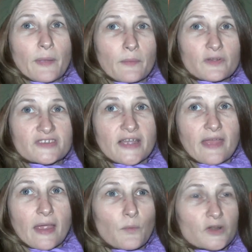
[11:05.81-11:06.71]
people can sit
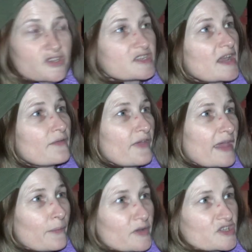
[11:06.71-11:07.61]
there and watch the
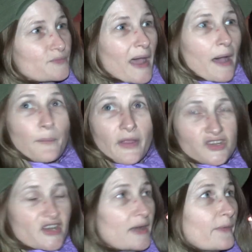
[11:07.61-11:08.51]
TV, which is powered by
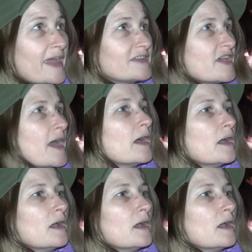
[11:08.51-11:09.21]
the generator.